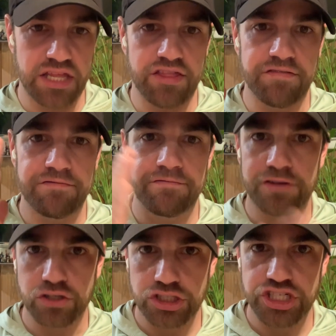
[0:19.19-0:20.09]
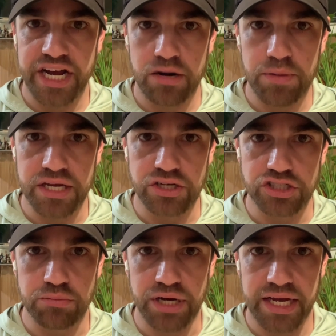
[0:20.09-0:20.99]
the first chatterbait you
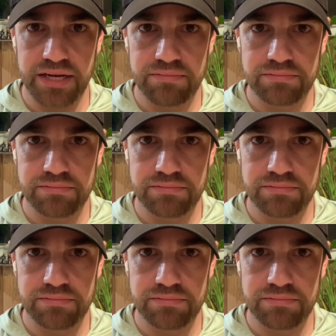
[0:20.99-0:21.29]
should buy,